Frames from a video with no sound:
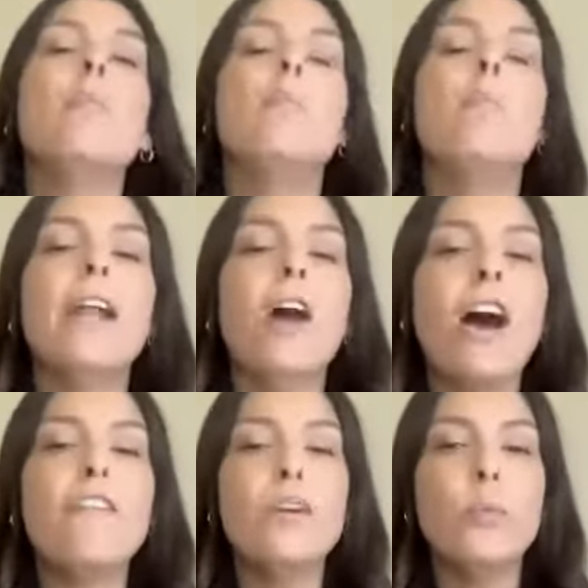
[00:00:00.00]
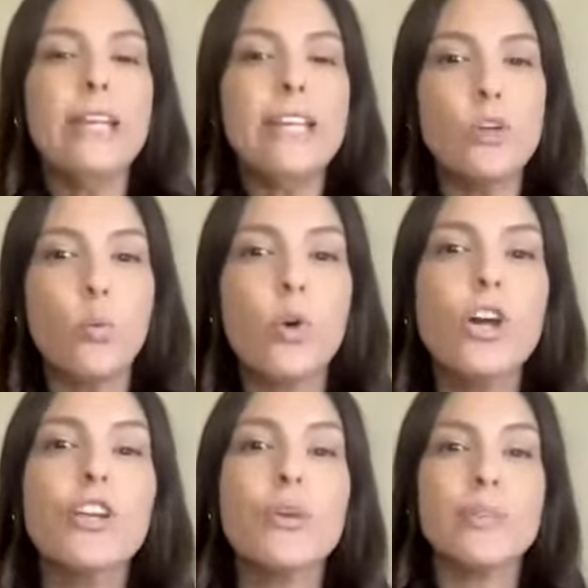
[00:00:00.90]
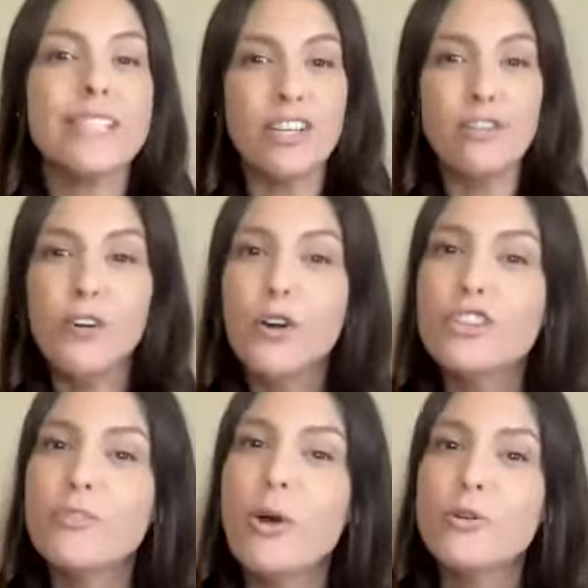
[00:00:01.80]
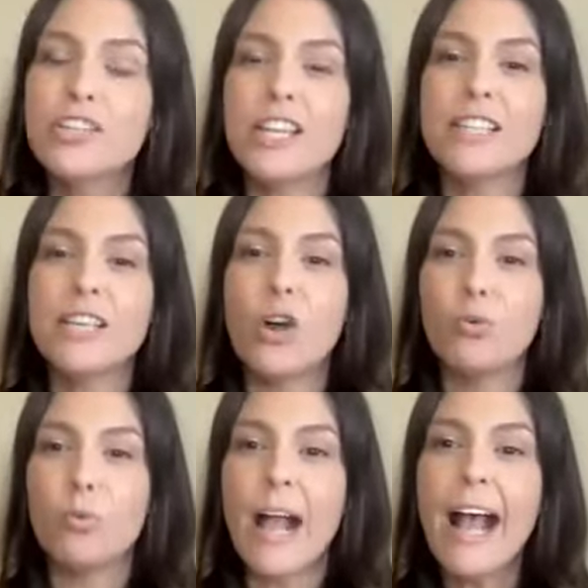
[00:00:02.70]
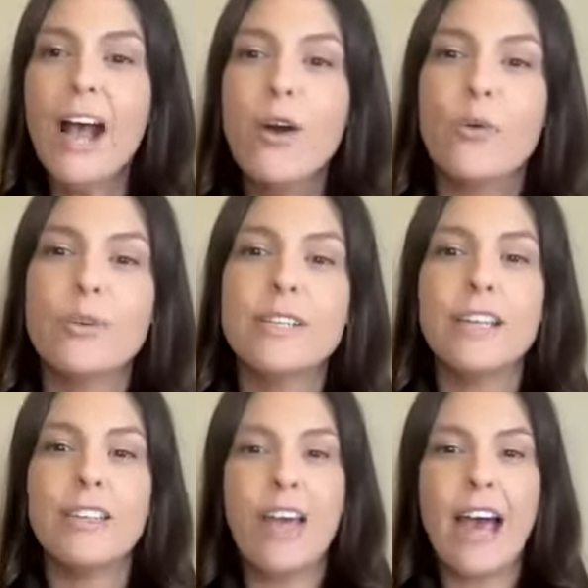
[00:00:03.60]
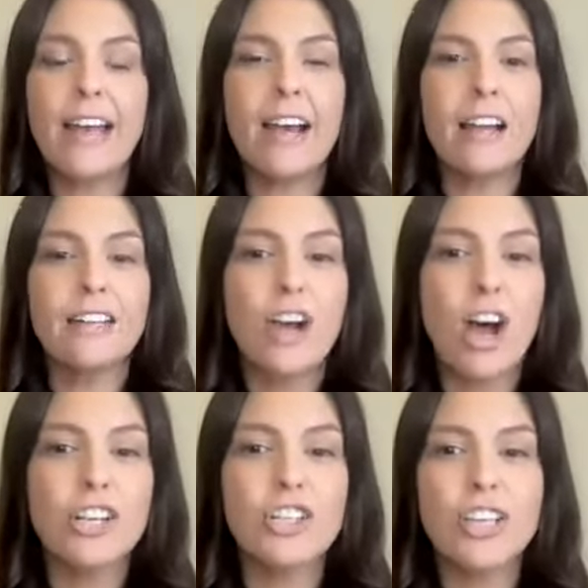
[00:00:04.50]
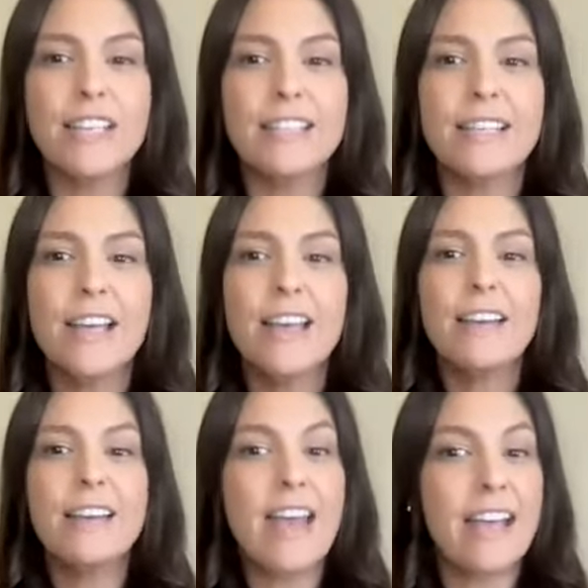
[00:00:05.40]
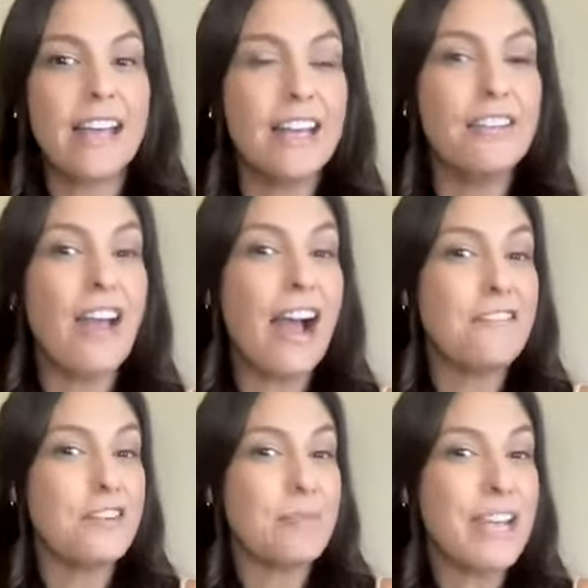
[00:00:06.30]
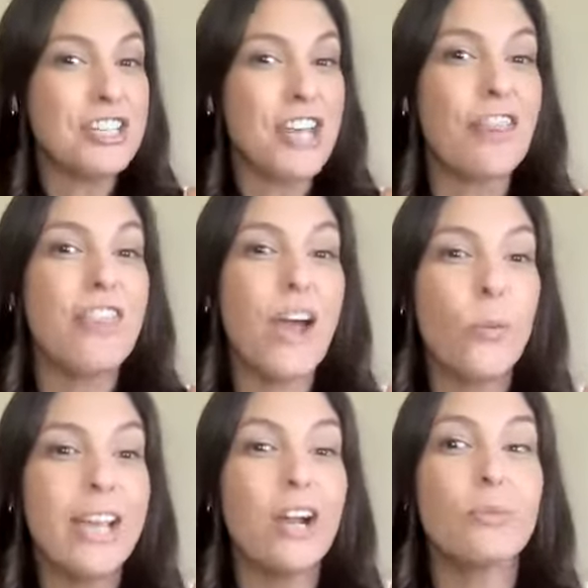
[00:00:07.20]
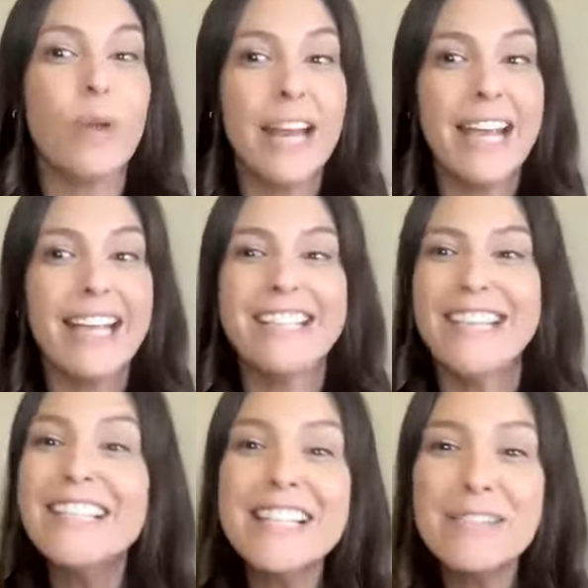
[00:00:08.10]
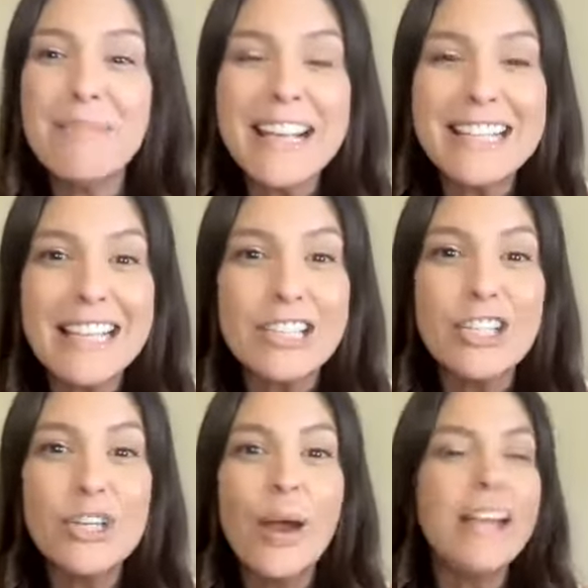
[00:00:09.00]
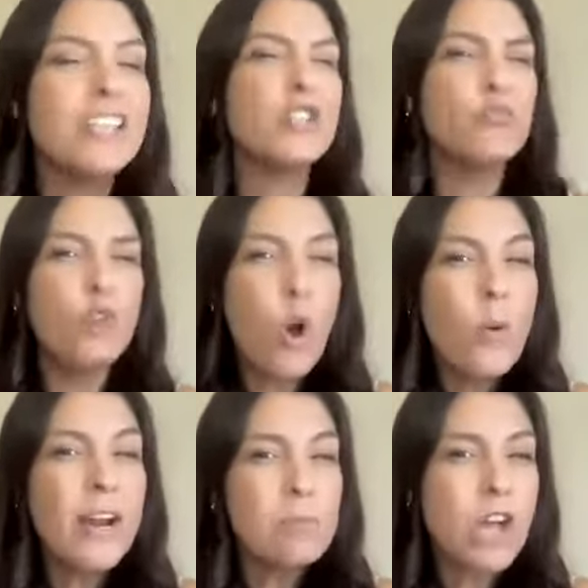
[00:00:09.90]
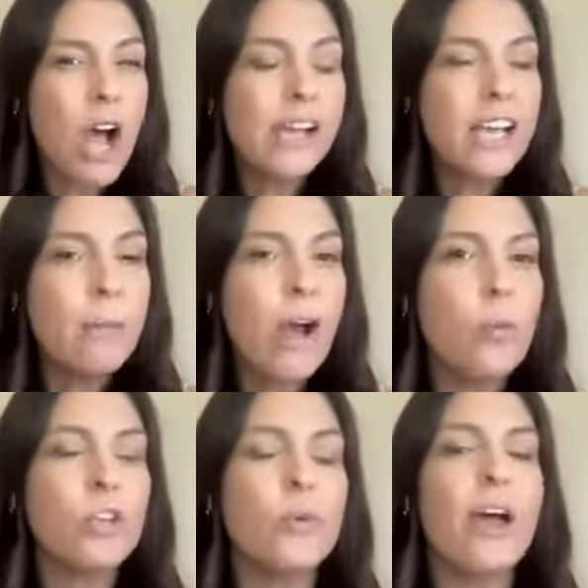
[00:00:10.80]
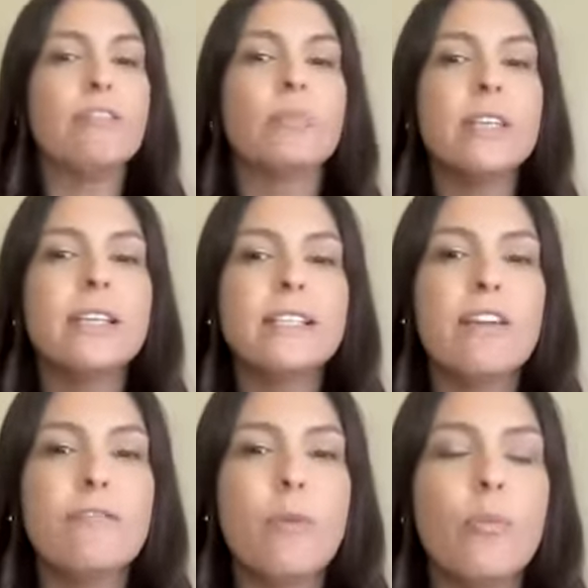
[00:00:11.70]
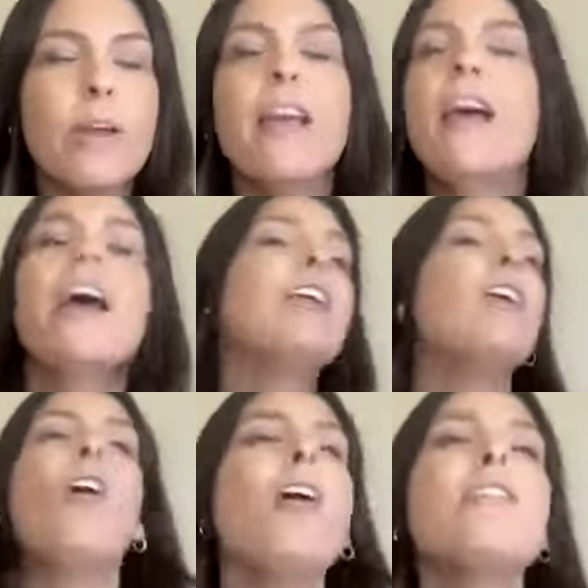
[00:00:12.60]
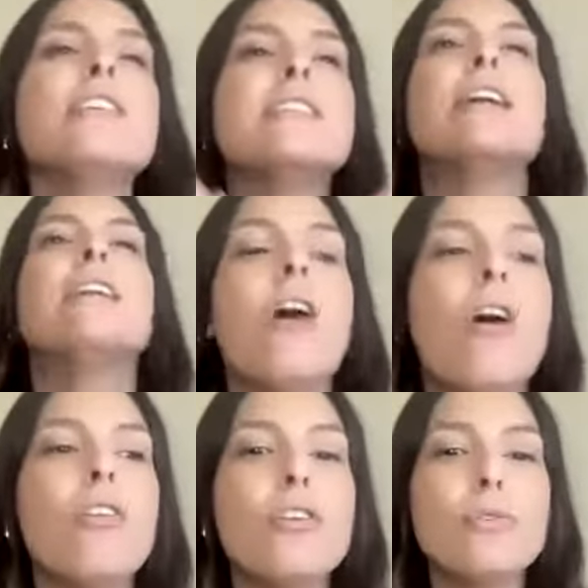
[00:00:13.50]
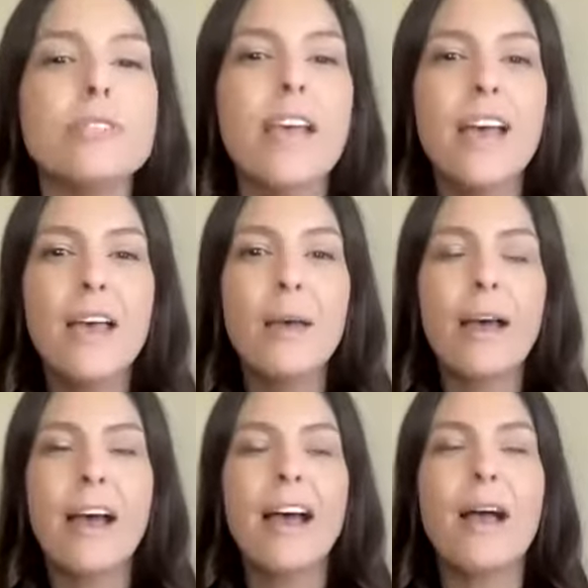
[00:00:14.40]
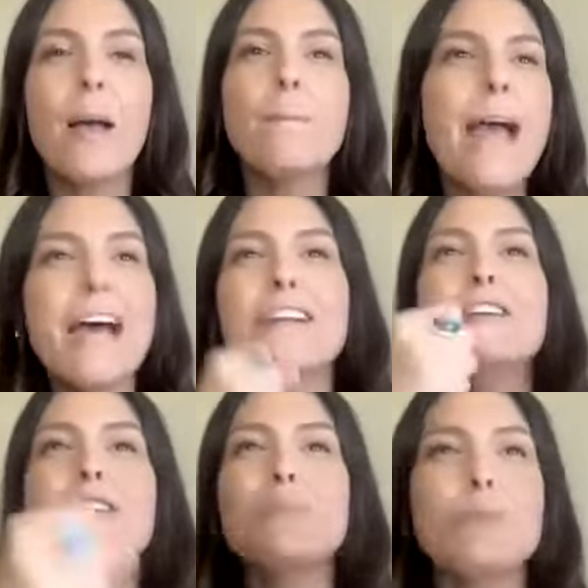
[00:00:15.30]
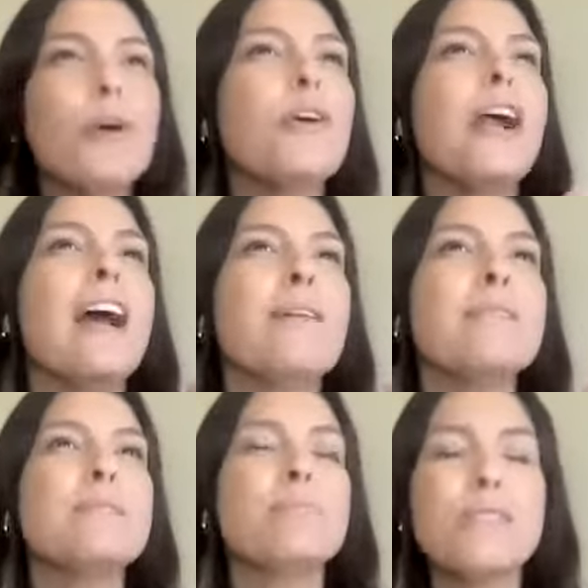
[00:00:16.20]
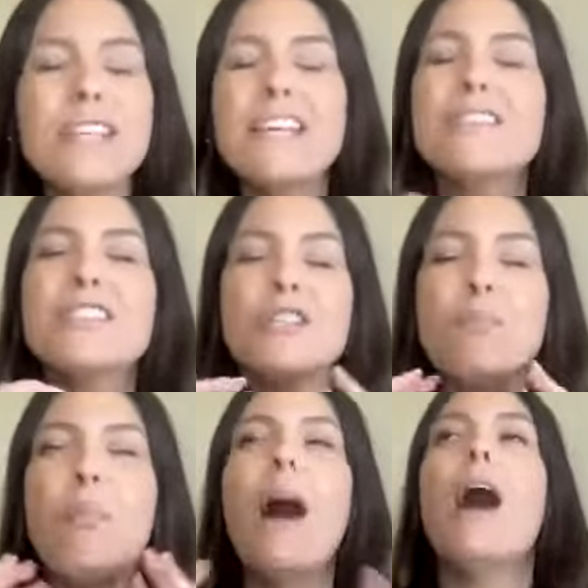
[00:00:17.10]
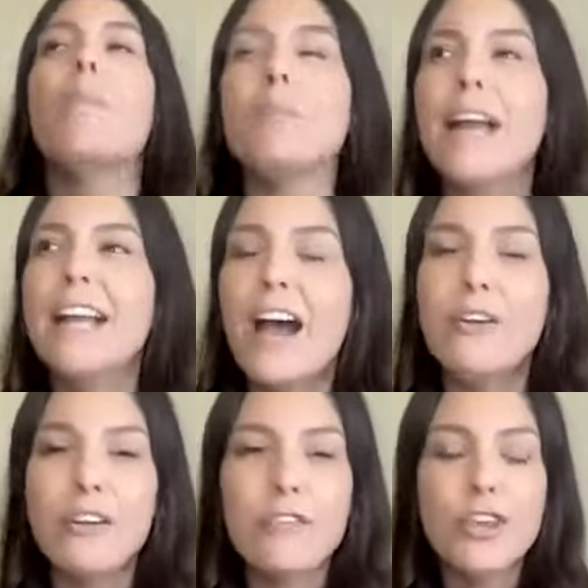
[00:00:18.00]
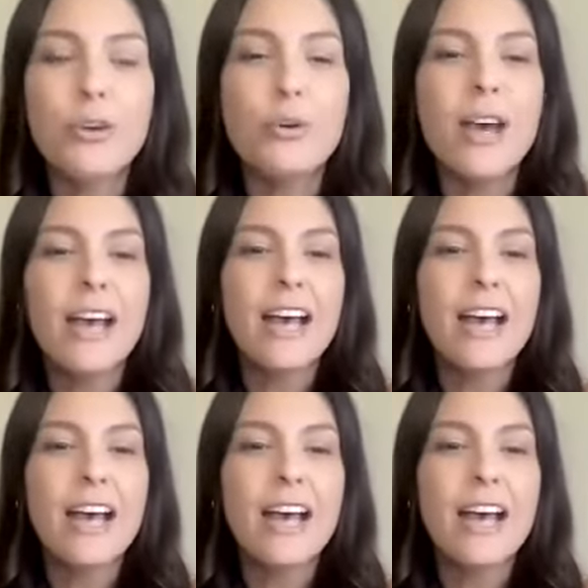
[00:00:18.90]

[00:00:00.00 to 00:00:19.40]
but often we need to work those difficult emotions around that unconscious negative affirmation that we are running. Does this make sense to you guys? Do you know what I'm talking about when you have a really tough moment and all of a sudden all those uh, patterns, programs, beliefs just pop right out of you?